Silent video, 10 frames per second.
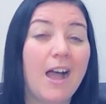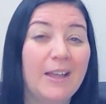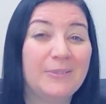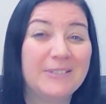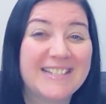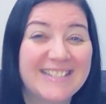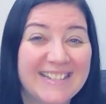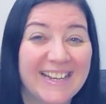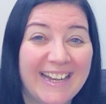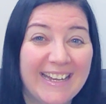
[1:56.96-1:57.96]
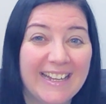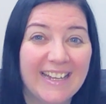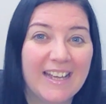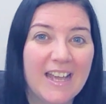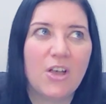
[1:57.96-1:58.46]
I would say
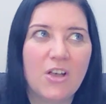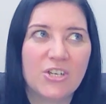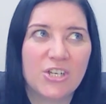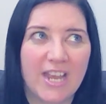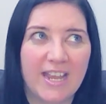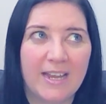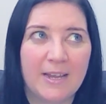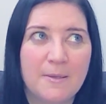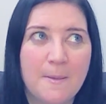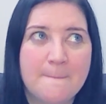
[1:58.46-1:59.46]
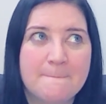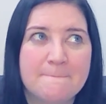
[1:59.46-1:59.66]
Toshe